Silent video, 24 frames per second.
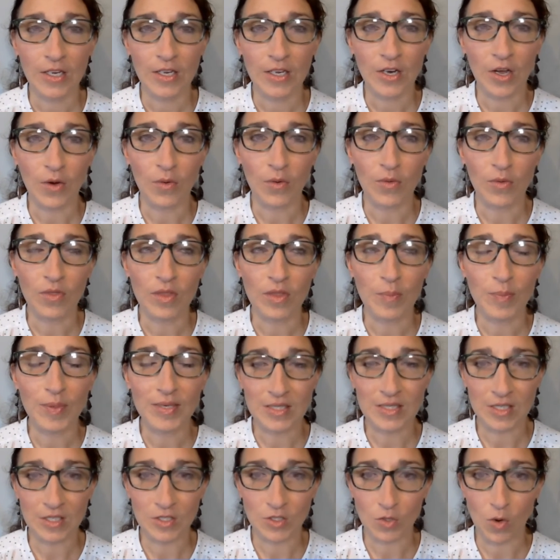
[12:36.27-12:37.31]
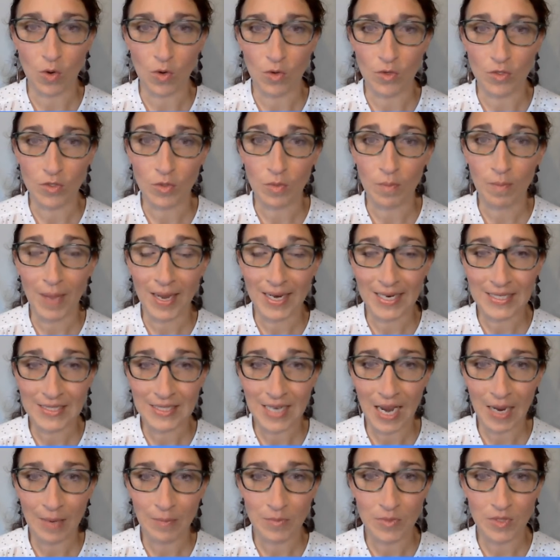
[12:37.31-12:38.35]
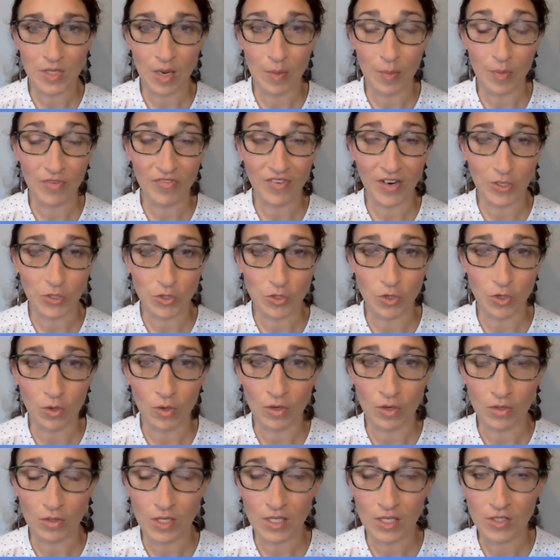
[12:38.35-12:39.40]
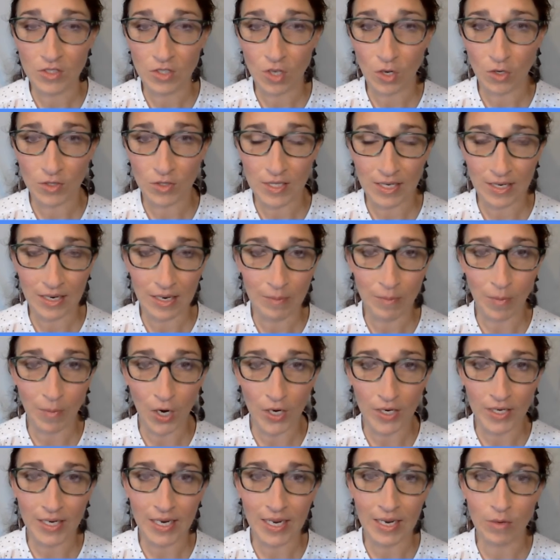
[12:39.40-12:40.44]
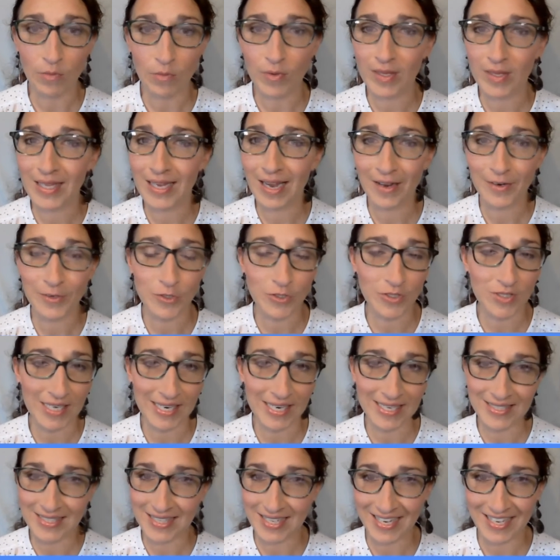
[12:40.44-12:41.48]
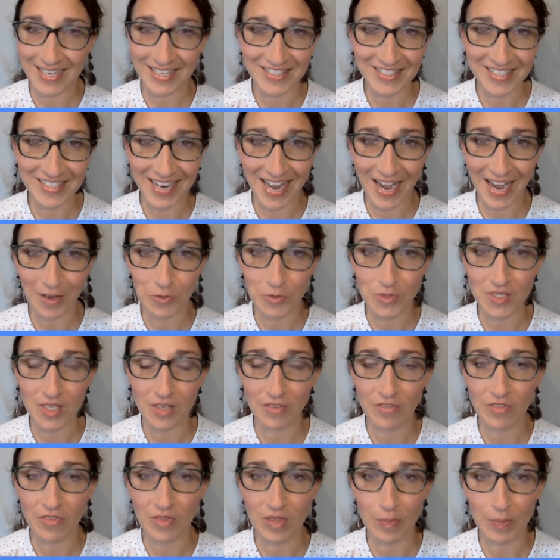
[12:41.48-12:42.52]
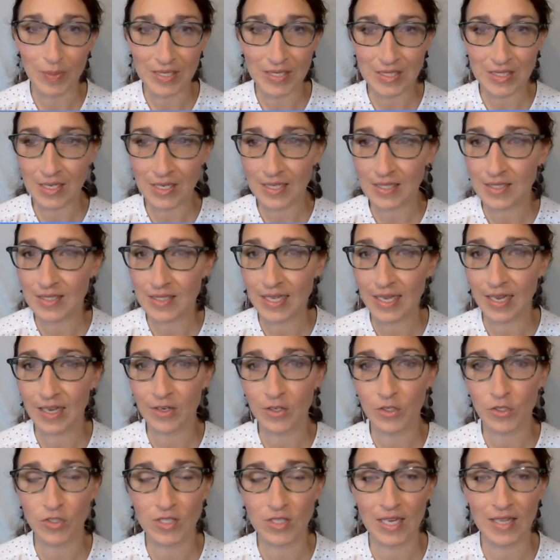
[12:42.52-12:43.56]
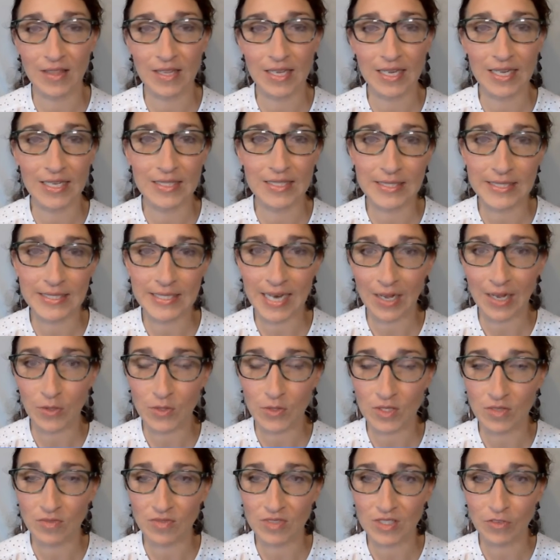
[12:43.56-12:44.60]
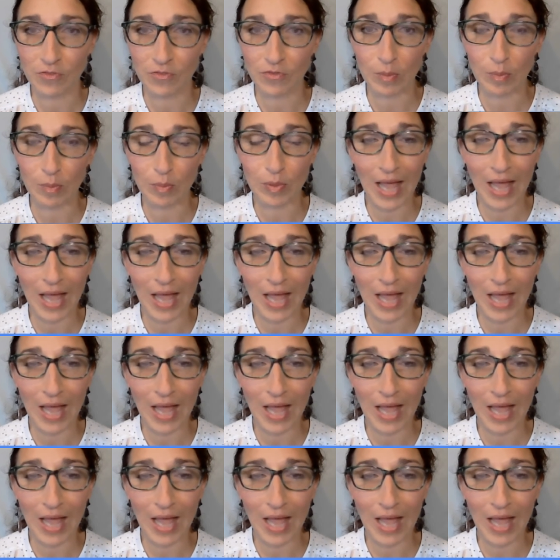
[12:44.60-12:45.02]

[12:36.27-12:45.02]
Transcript: you know the business goals many times a professional consultant in marketing really understands the ins and outs of the business they understand the ins and outs of different